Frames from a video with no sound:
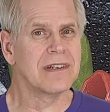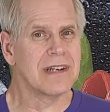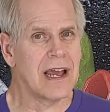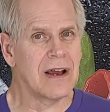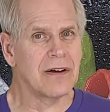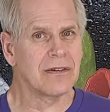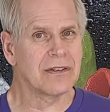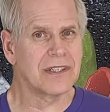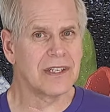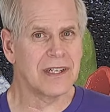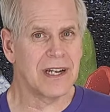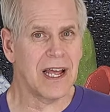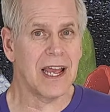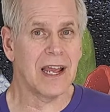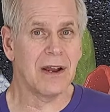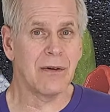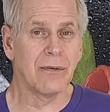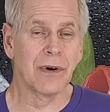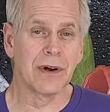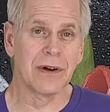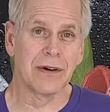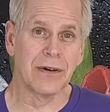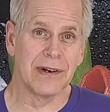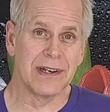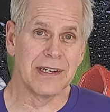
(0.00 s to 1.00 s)
Now today
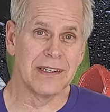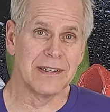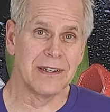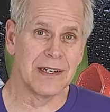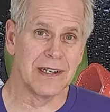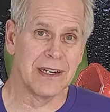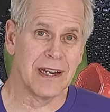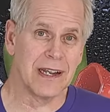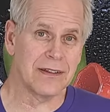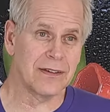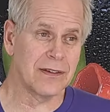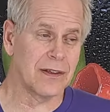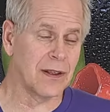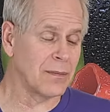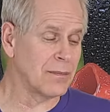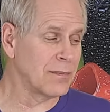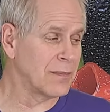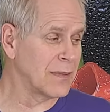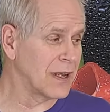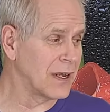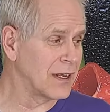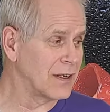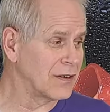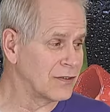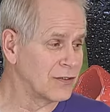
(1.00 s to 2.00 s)
we're going to get them
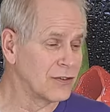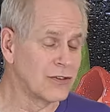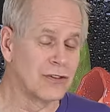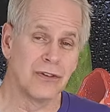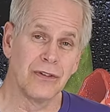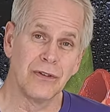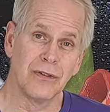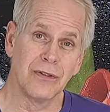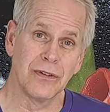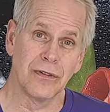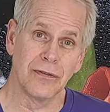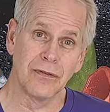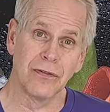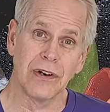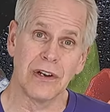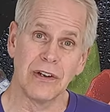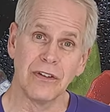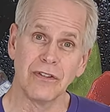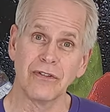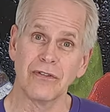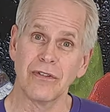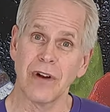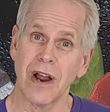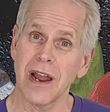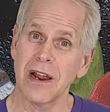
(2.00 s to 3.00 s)
into the
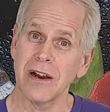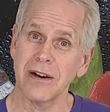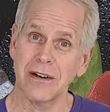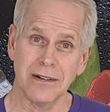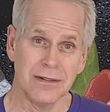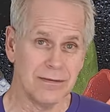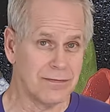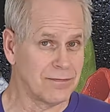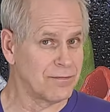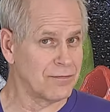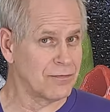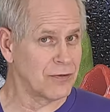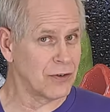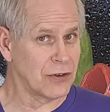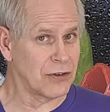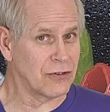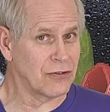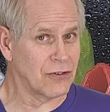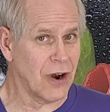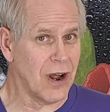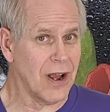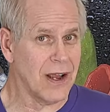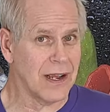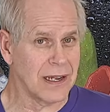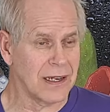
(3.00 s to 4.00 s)
freeze dryer for
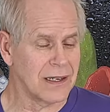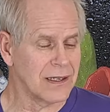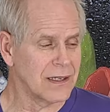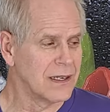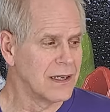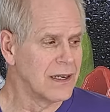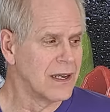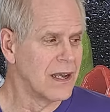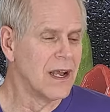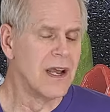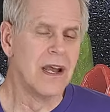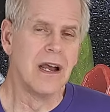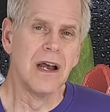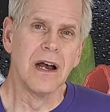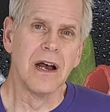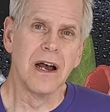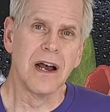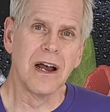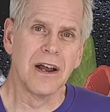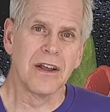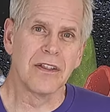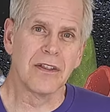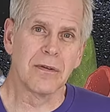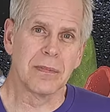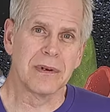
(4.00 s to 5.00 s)
drying.
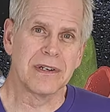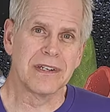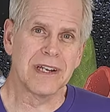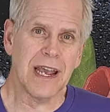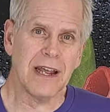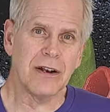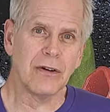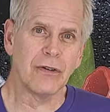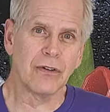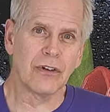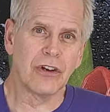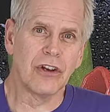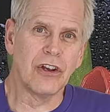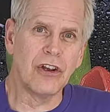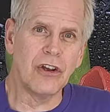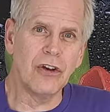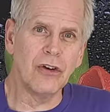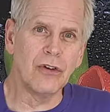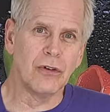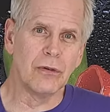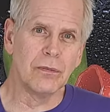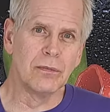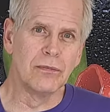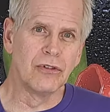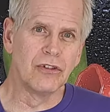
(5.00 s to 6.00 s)
Uh, the potato
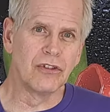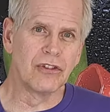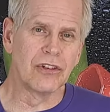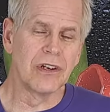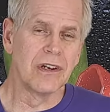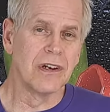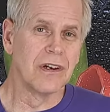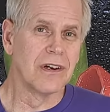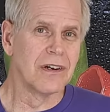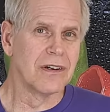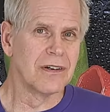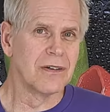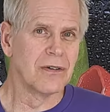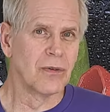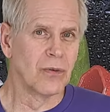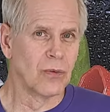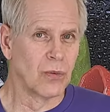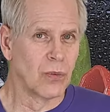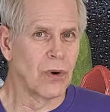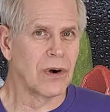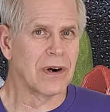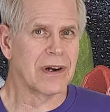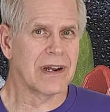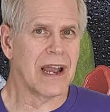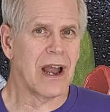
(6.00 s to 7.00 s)
cubes
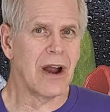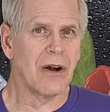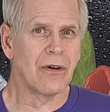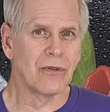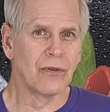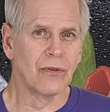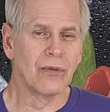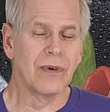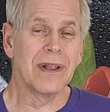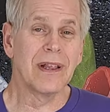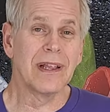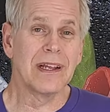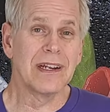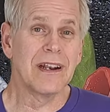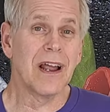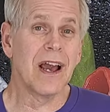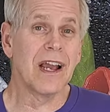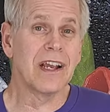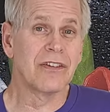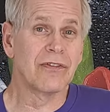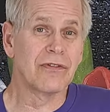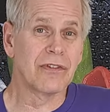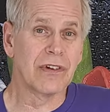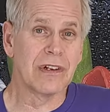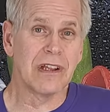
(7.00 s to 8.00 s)
work out really
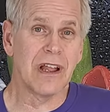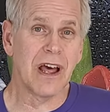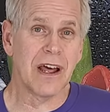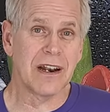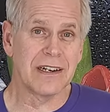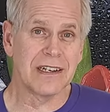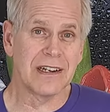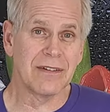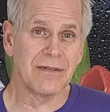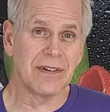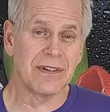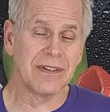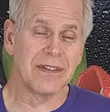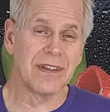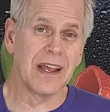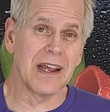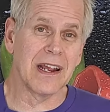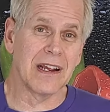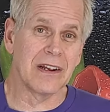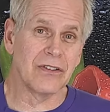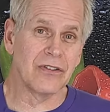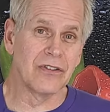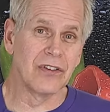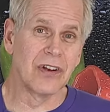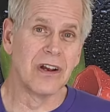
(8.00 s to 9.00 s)
nice for a lot of different
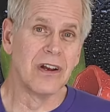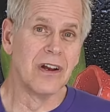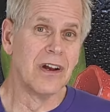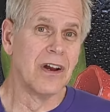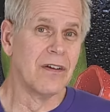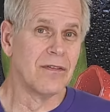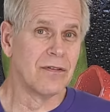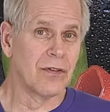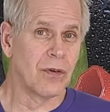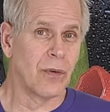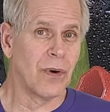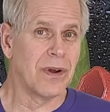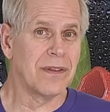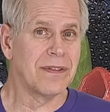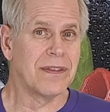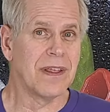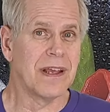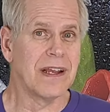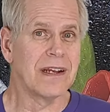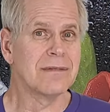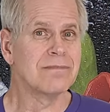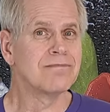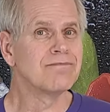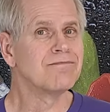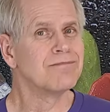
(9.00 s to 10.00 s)
things. For one
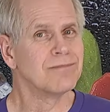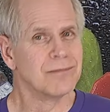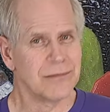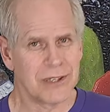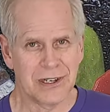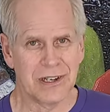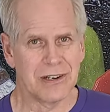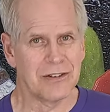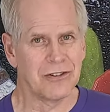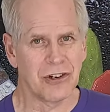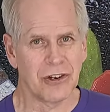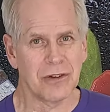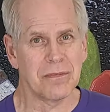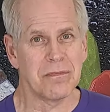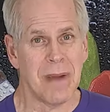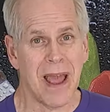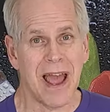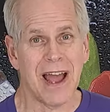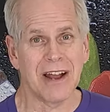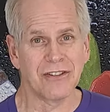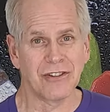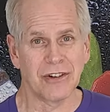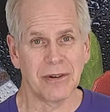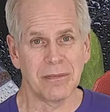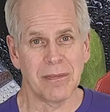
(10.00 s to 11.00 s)
thing, you can just
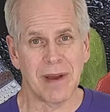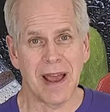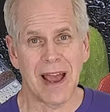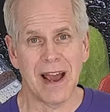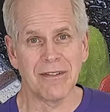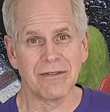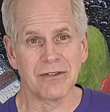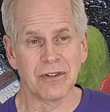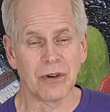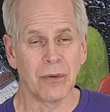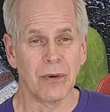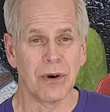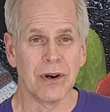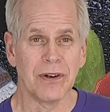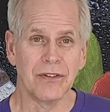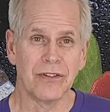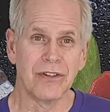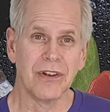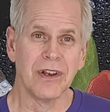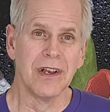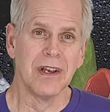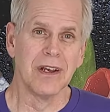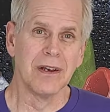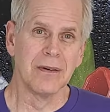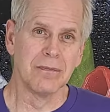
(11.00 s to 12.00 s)
mash them afterwards,
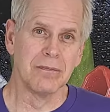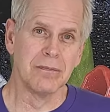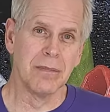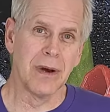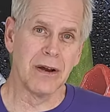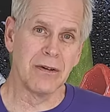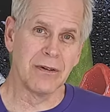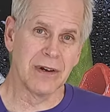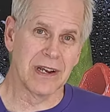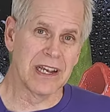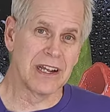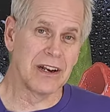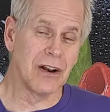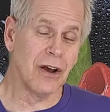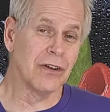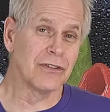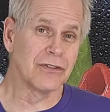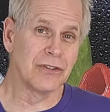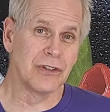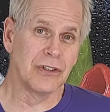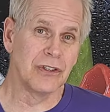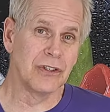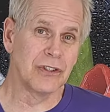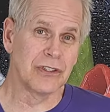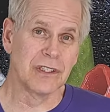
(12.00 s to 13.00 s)
but we can
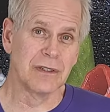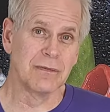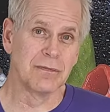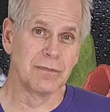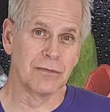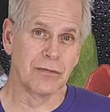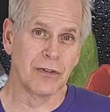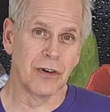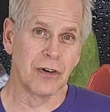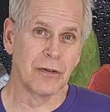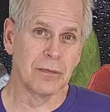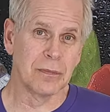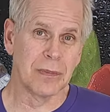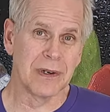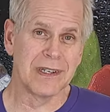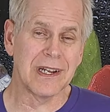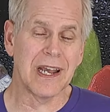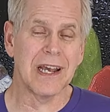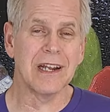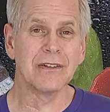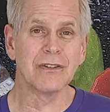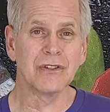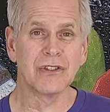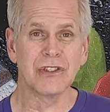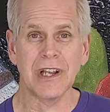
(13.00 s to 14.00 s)
also use them for
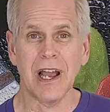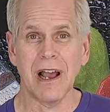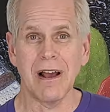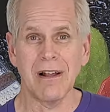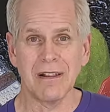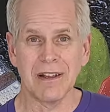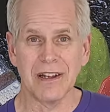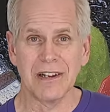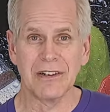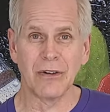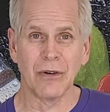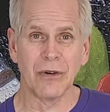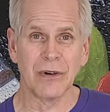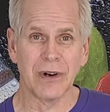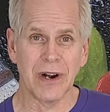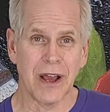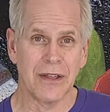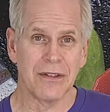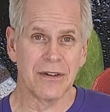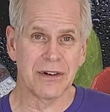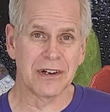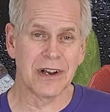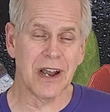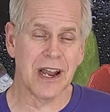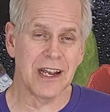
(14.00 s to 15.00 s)
potato salad or
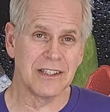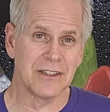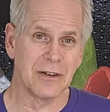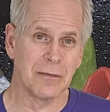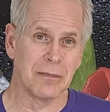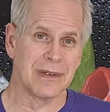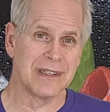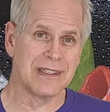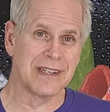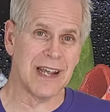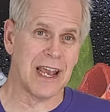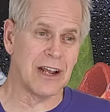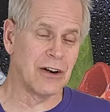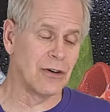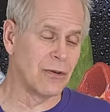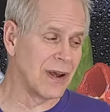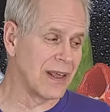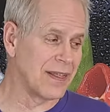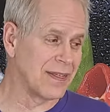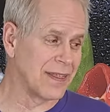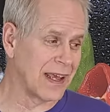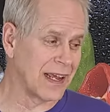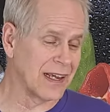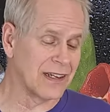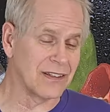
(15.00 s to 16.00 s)
other kind of potato-y
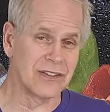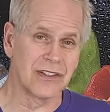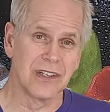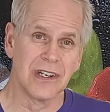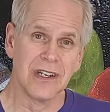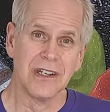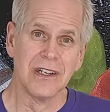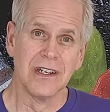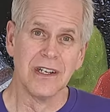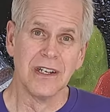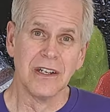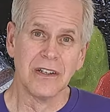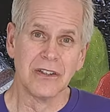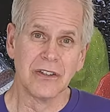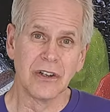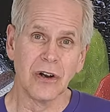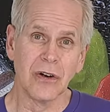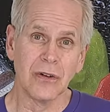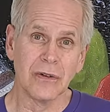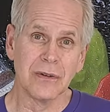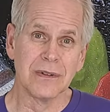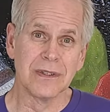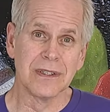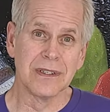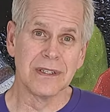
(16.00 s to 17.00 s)
things.
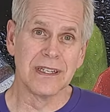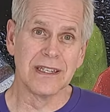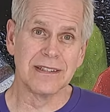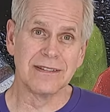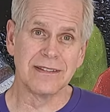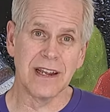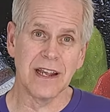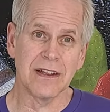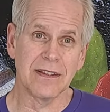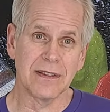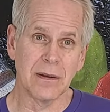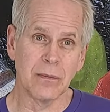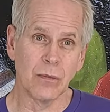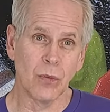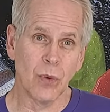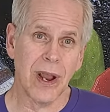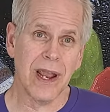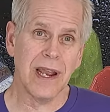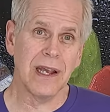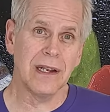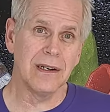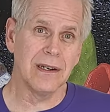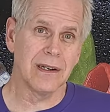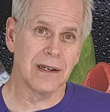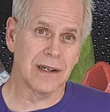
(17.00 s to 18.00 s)
So let's get them
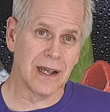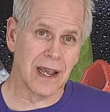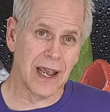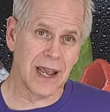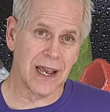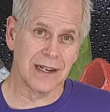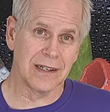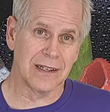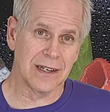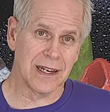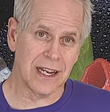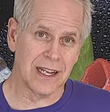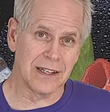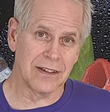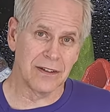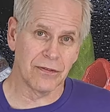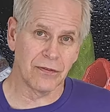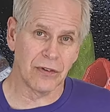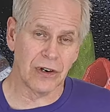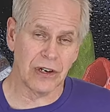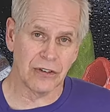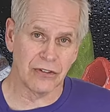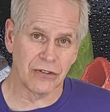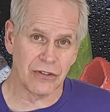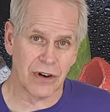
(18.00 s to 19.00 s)
weighed and in the
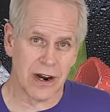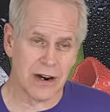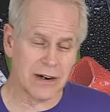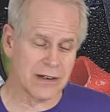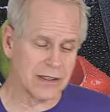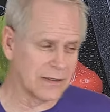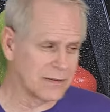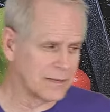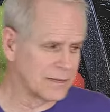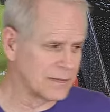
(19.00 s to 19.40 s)
freeze dryer.